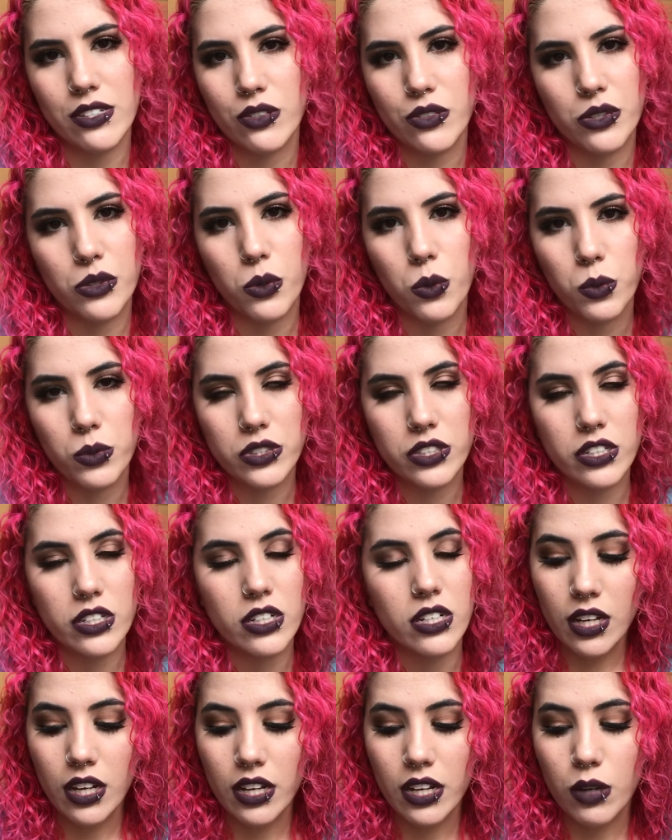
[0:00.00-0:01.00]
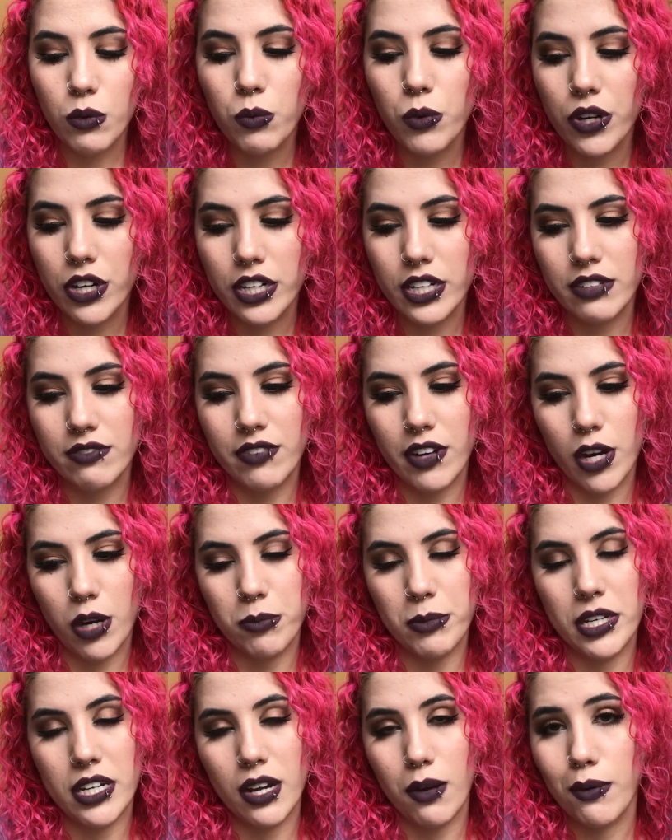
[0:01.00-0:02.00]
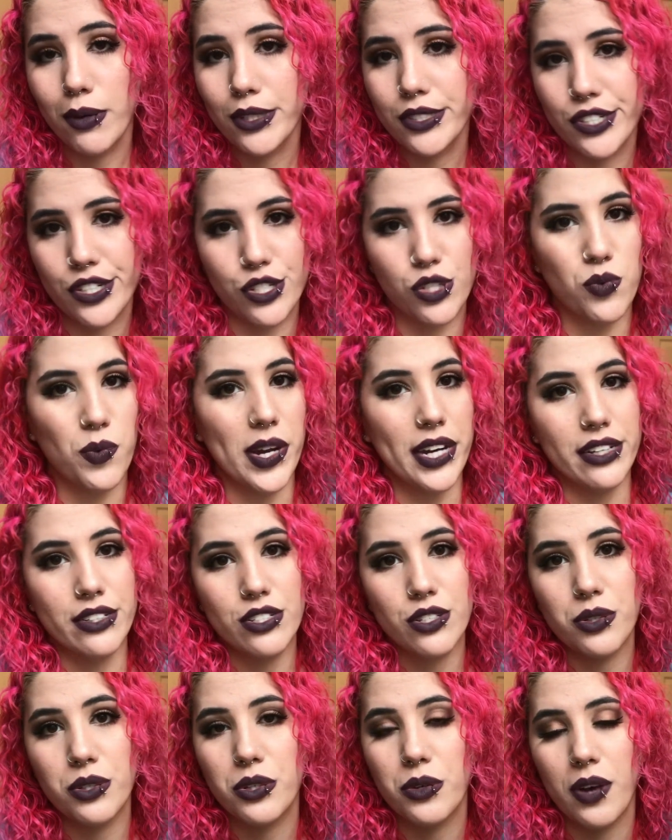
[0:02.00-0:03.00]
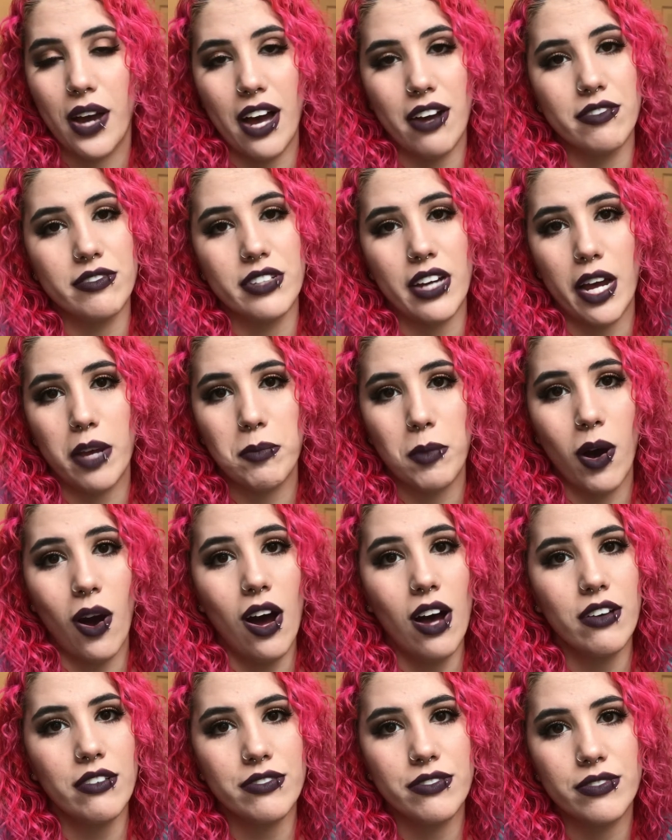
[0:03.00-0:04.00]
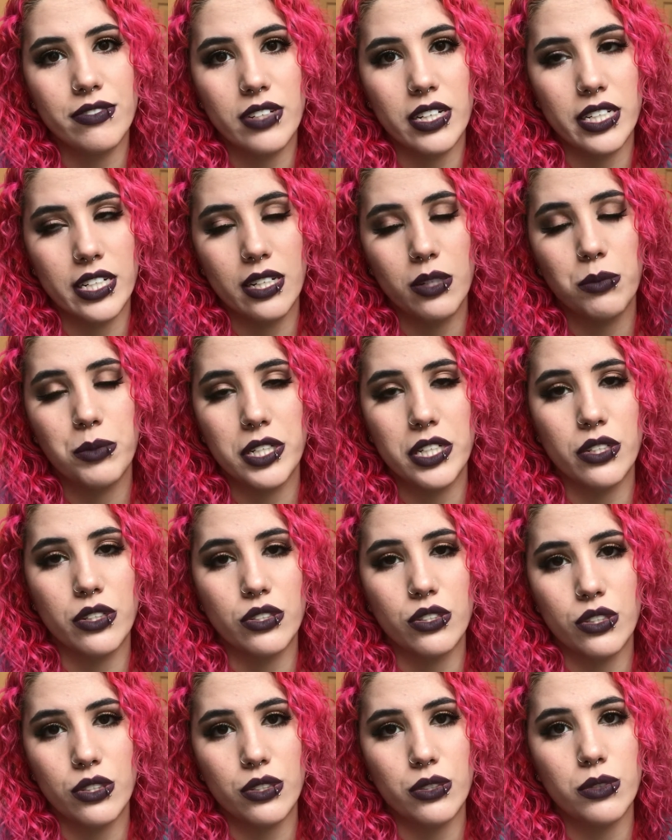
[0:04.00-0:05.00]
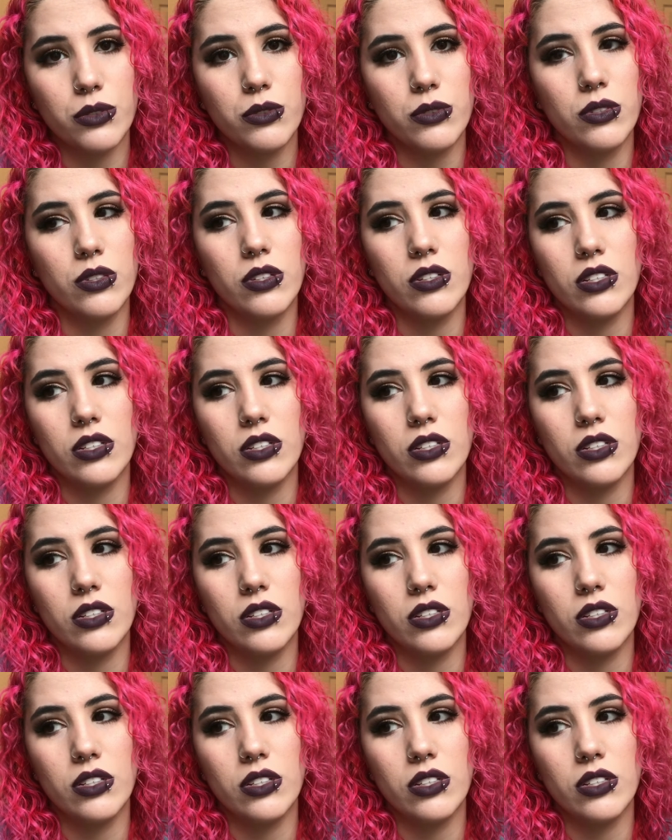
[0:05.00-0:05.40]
till you're older. In a work environment, I would just wait until you have time off, like a week or 2,